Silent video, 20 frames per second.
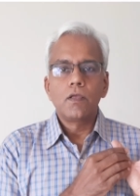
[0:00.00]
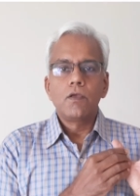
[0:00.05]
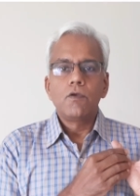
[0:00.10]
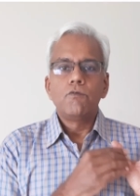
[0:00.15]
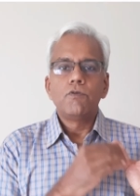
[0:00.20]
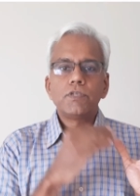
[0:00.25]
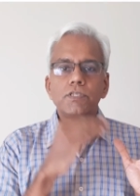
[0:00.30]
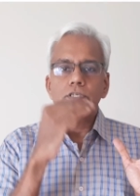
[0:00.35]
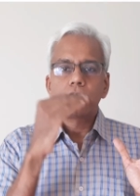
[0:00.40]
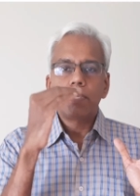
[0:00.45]

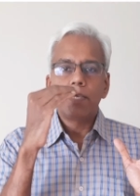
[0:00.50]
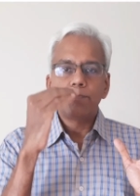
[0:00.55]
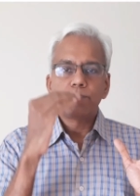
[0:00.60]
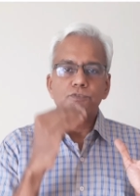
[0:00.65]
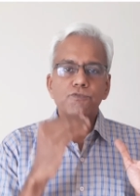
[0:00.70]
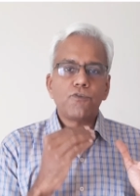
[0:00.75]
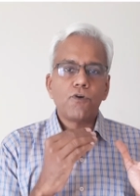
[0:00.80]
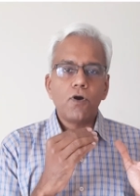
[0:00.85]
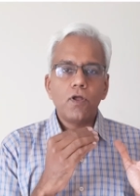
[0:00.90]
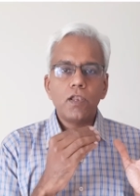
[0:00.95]
which keeps
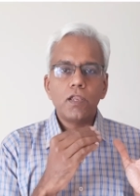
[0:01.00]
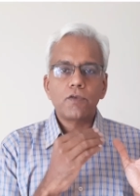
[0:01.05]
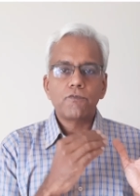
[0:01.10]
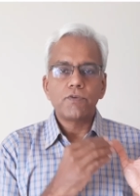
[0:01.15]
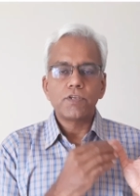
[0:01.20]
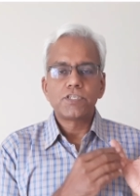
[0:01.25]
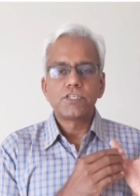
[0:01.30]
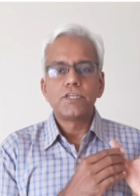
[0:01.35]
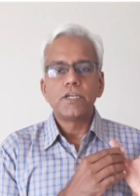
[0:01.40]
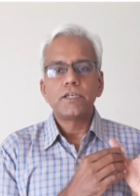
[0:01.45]
falling
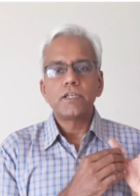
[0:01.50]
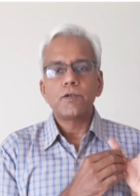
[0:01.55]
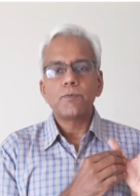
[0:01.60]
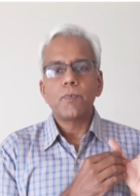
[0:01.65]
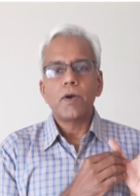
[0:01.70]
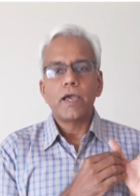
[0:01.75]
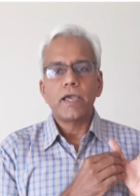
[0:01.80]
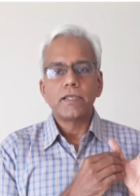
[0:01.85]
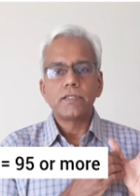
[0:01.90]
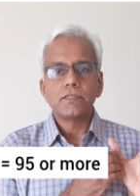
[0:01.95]
which
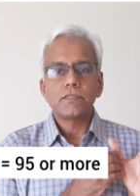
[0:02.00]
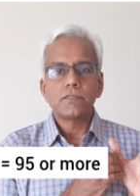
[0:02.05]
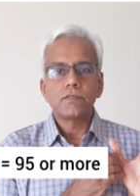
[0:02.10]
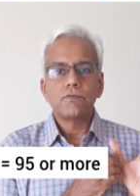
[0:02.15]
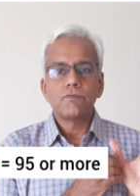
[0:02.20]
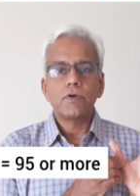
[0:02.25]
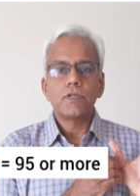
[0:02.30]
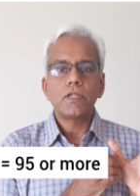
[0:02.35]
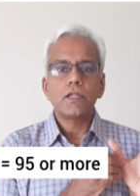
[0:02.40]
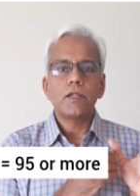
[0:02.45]
determines
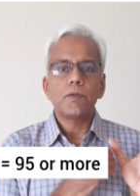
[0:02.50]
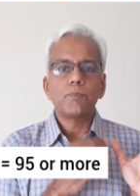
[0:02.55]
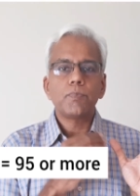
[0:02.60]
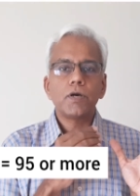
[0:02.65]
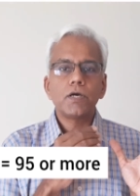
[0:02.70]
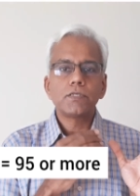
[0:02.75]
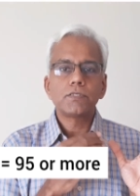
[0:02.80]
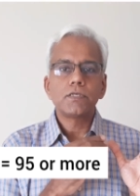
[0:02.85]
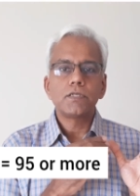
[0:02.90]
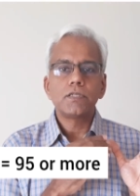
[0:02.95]
whether a
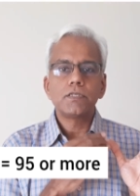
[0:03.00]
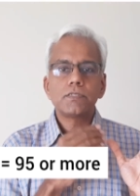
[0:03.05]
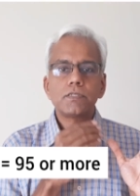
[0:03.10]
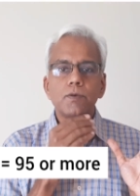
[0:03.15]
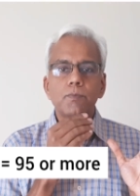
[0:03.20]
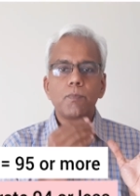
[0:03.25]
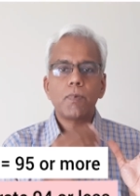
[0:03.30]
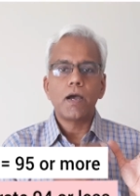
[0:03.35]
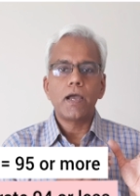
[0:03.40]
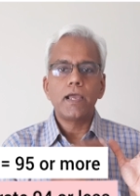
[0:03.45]
person is the
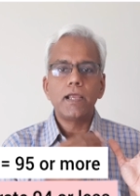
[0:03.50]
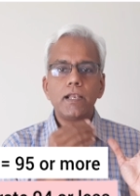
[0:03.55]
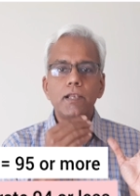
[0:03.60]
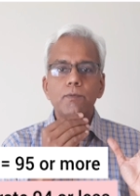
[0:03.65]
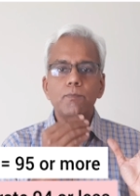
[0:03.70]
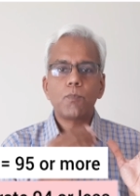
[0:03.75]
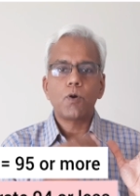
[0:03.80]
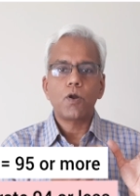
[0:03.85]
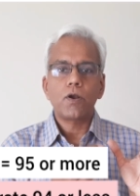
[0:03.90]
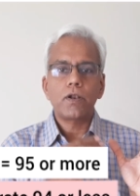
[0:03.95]
mild,
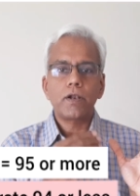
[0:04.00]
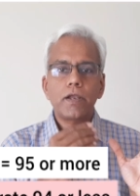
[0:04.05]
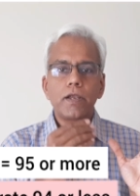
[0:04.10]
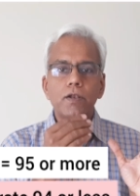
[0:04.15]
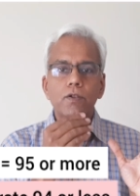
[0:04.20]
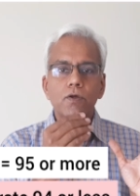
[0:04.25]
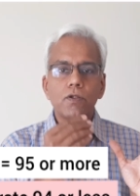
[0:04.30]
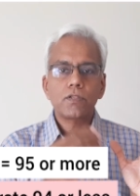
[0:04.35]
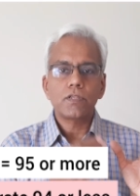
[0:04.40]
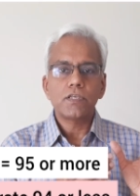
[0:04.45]

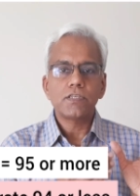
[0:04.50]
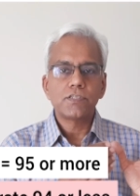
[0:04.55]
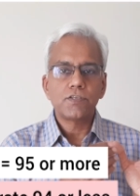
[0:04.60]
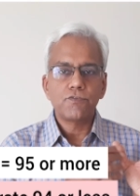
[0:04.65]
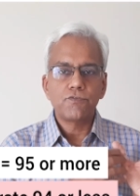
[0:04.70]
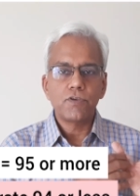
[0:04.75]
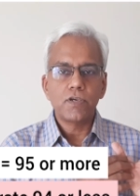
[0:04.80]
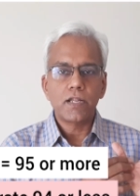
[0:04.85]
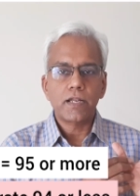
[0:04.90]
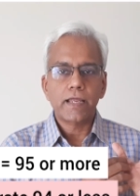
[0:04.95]
moderate or the
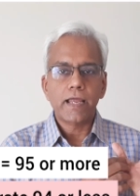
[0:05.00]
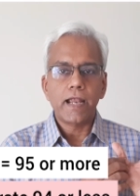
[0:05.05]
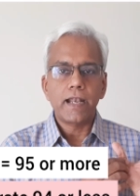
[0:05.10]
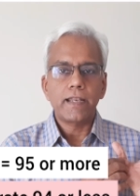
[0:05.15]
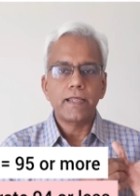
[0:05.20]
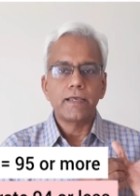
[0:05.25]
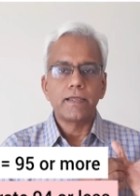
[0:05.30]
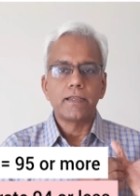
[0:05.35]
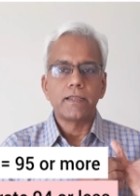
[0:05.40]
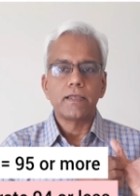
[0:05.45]
severe
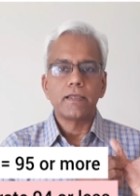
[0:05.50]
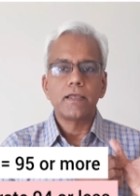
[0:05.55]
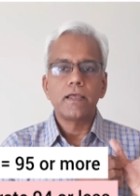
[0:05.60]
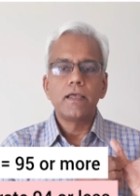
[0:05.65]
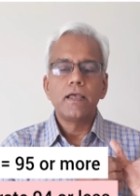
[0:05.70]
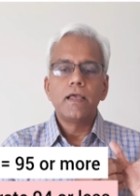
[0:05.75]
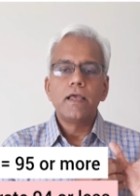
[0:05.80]
category